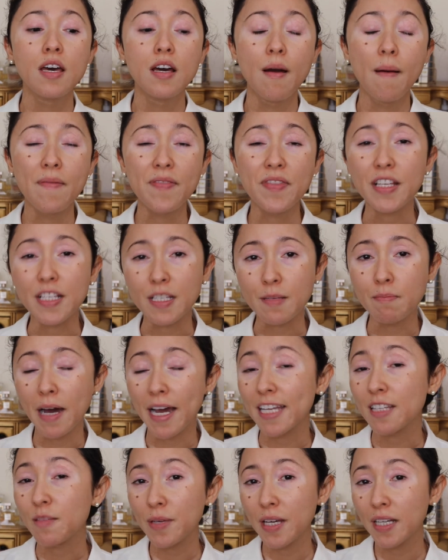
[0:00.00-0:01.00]
This
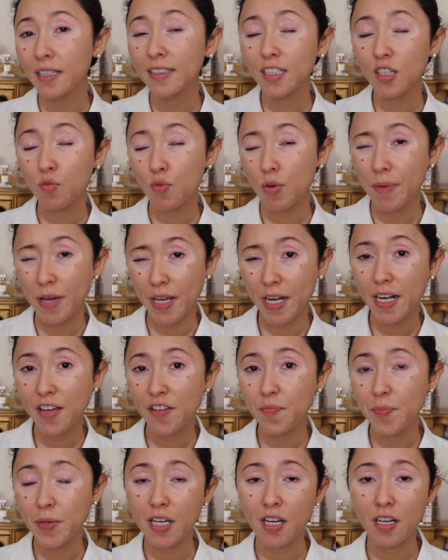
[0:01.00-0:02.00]
might be a little
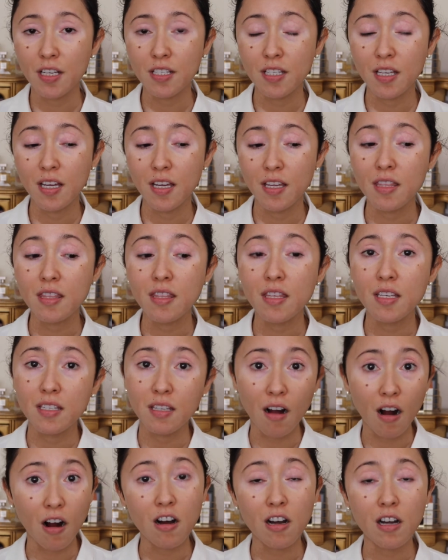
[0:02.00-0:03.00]
repetitive because these
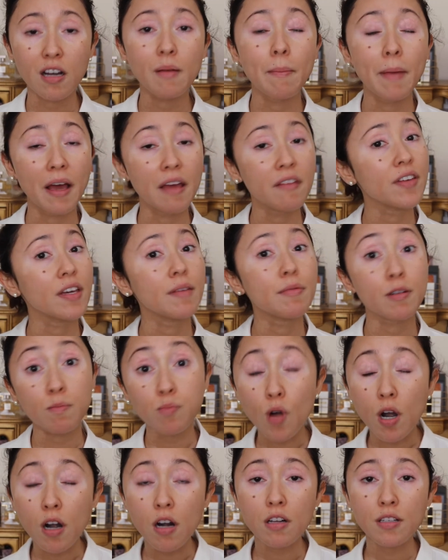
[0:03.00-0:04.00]
are my favorite
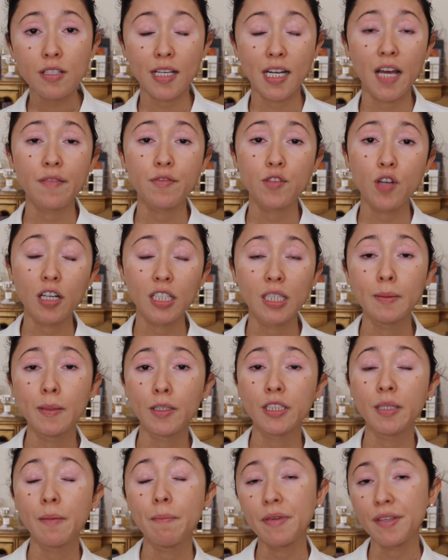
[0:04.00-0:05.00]
products and I've talked
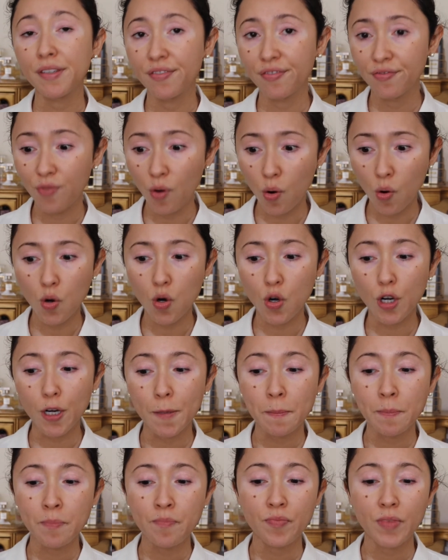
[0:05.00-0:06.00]
about them before.
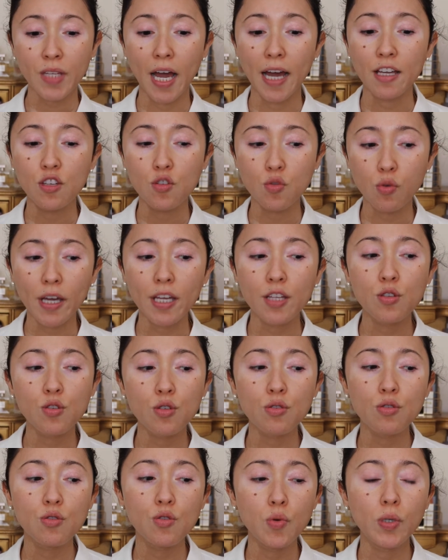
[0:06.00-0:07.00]
I try
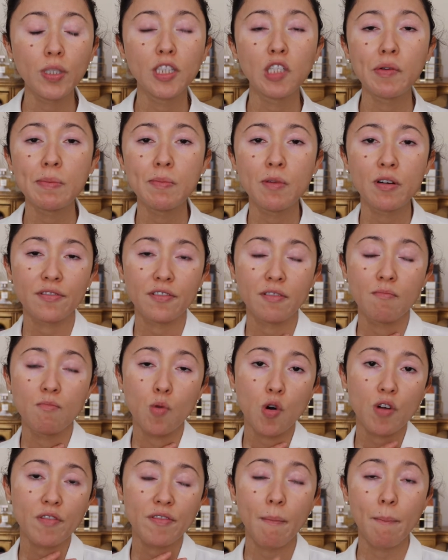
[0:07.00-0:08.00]
to do a little bit
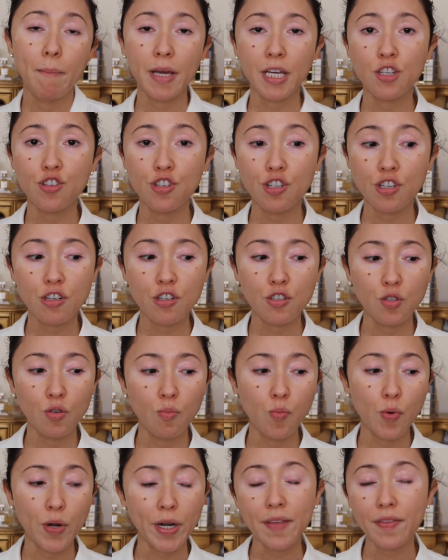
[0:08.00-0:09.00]
more of a mixture, so
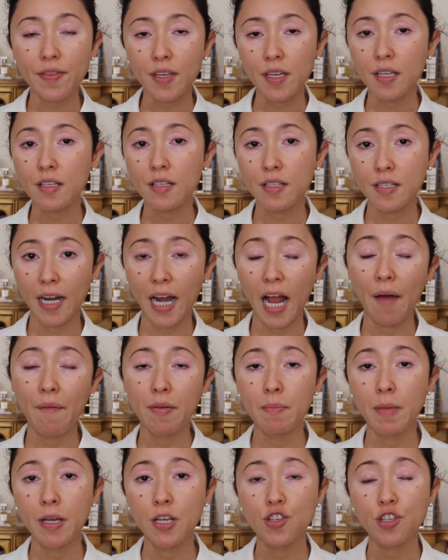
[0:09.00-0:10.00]
bring things that I
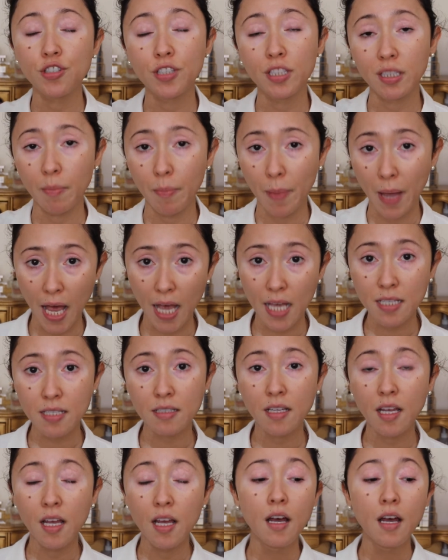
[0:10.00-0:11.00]
haven't mentioned in the past.
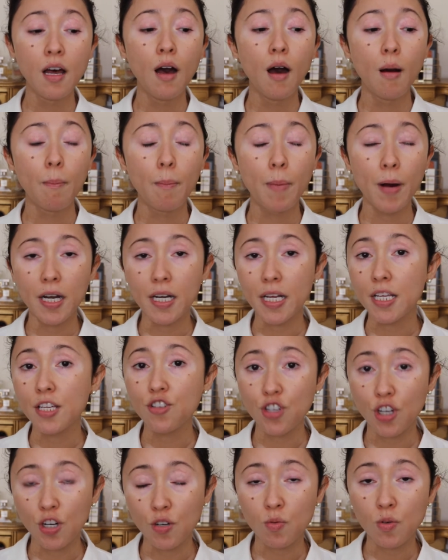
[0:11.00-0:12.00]
But in
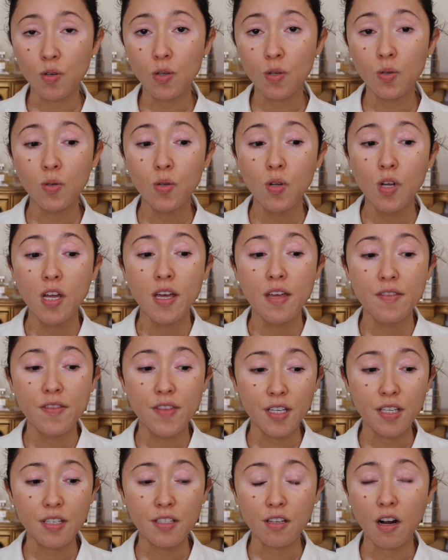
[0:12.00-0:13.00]
general,
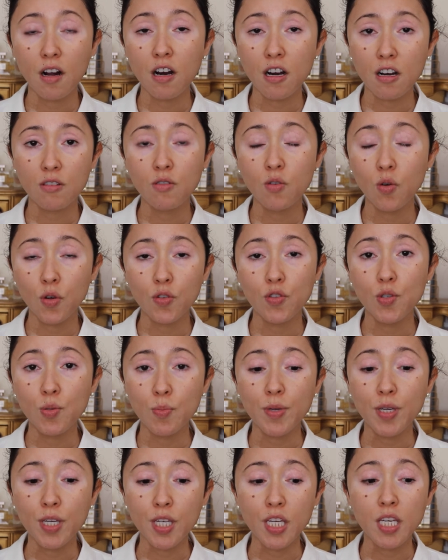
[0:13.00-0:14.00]
these are going to
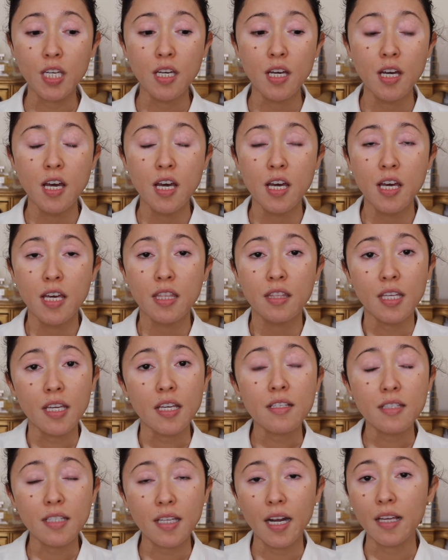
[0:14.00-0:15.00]
be
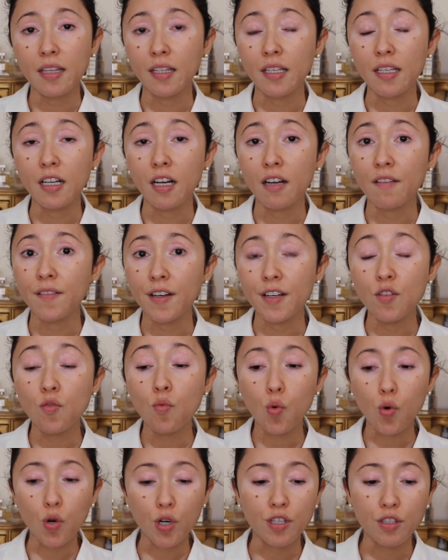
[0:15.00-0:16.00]
things that I think are very
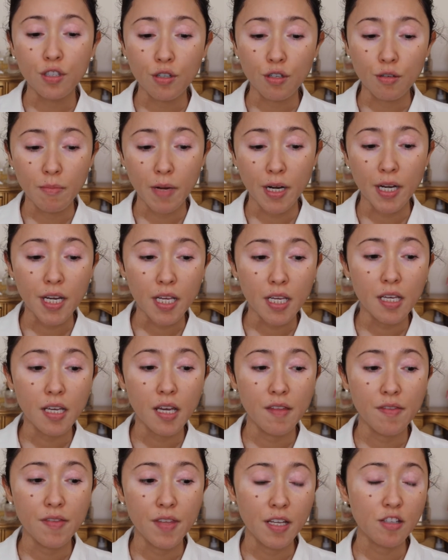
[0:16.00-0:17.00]
worth your money,
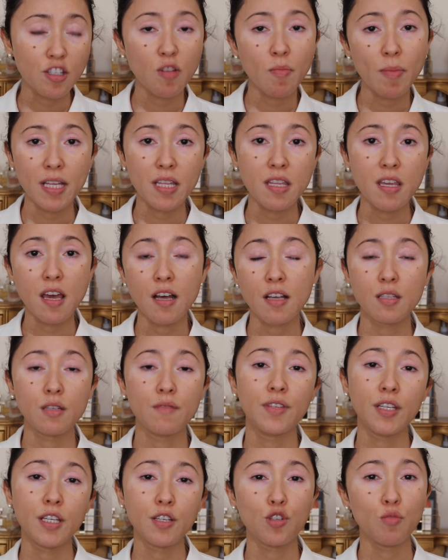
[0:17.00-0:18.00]
and then some ideas of
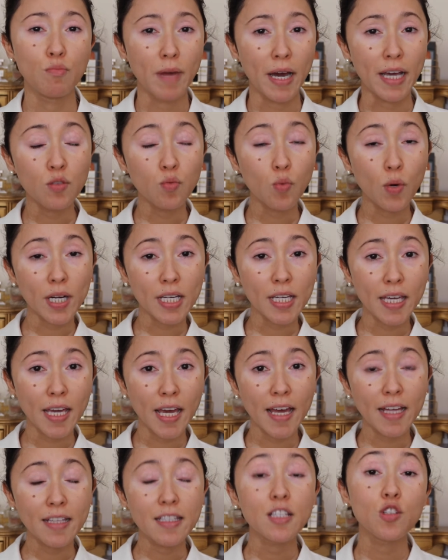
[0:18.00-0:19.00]
things you might want to
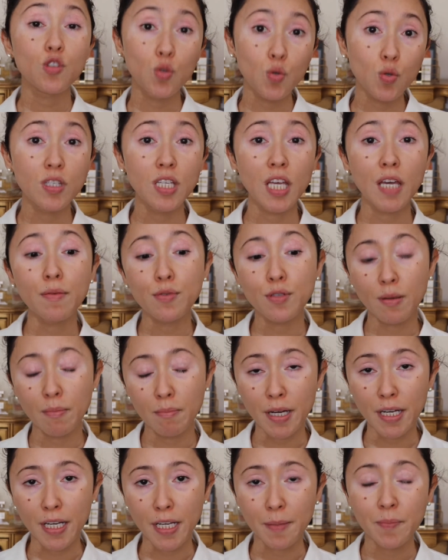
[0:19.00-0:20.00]
get to save some
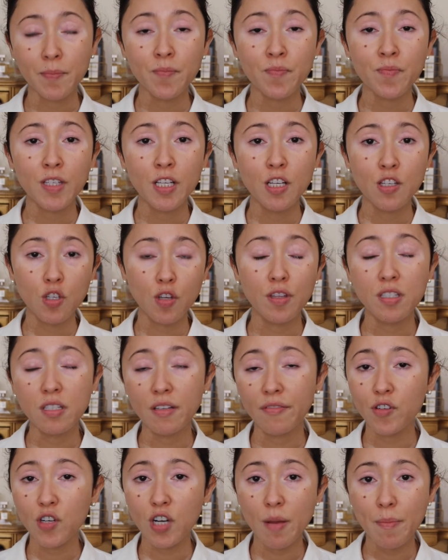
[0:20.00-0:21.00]
money. So the
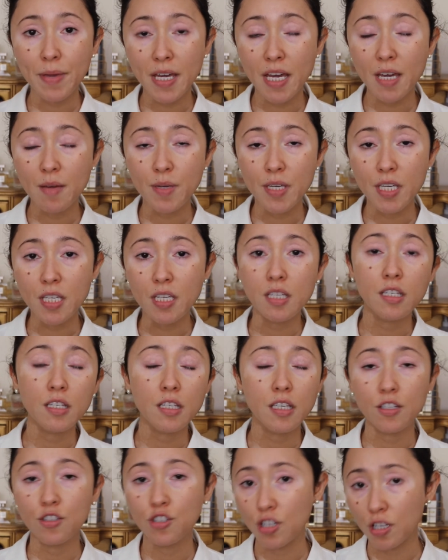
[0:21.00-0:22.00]
Sephora VIB
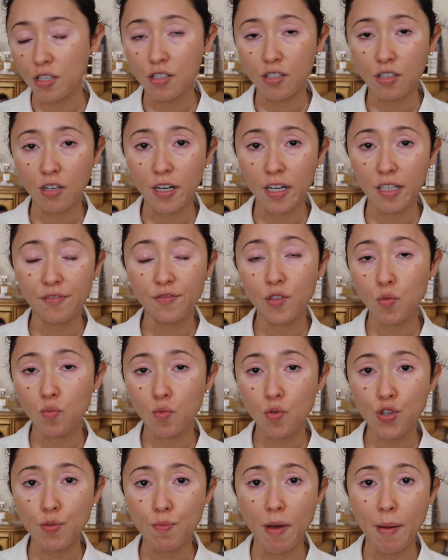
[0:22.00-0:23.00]
just started for
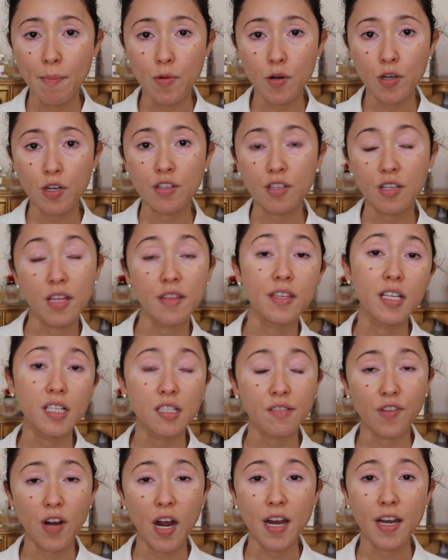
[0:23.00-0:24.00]
Rouge members this
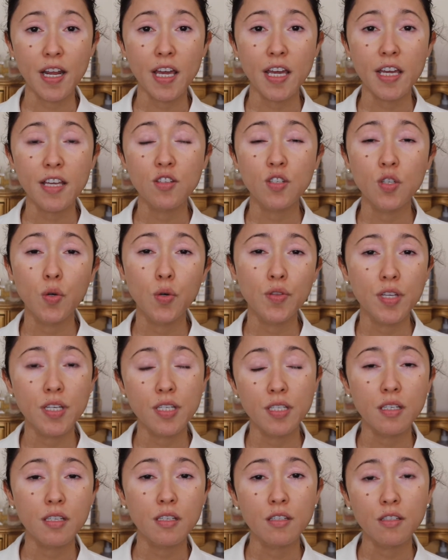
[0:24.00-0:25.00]
Friday, so this
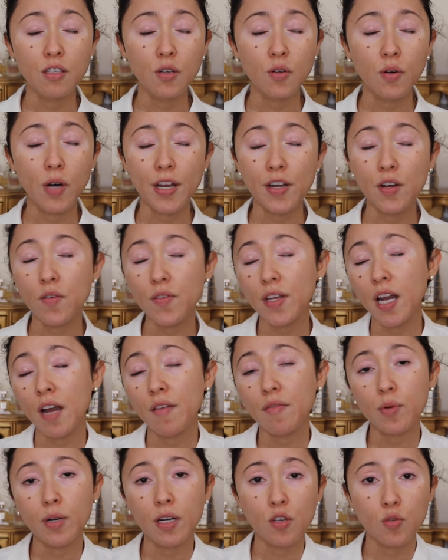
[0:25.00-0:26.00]
is still, I know that
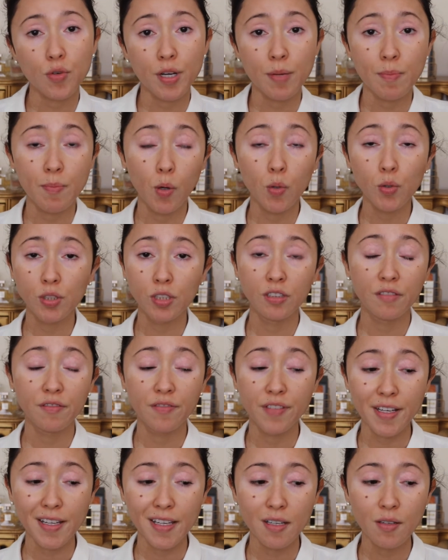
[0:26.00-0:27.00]
everyone has already posted their
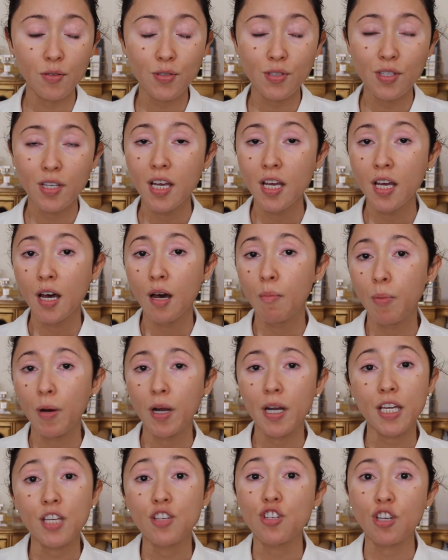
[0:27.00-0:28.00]
videos,
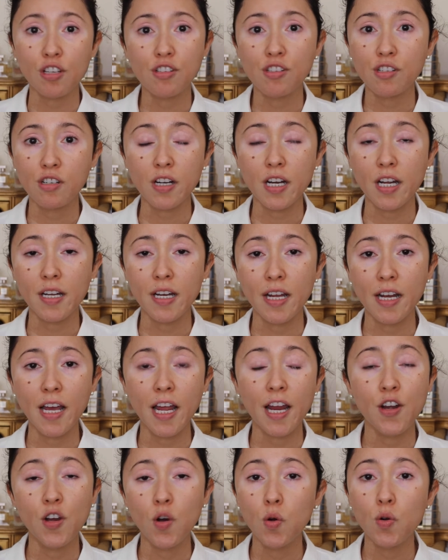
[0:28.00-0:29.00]
but it just started and I
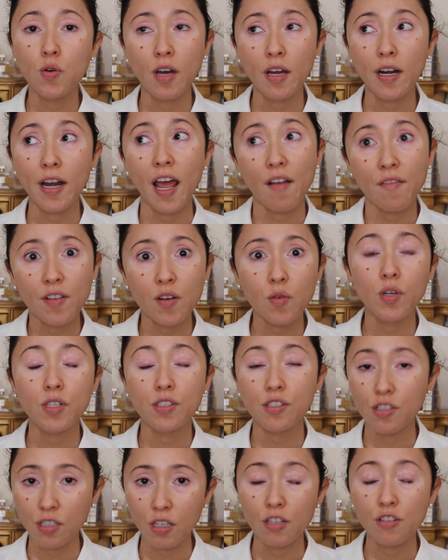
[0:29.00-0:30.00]
know not everyone
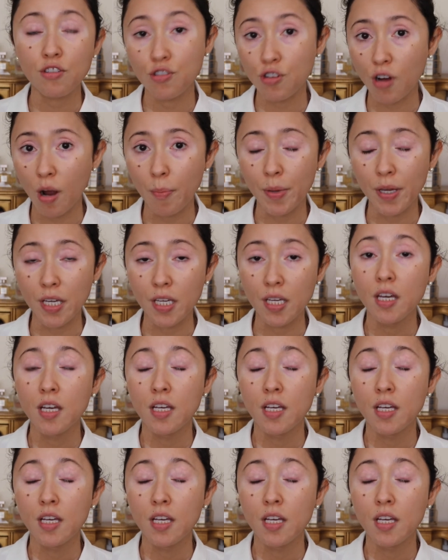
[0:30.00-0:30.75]
started shopping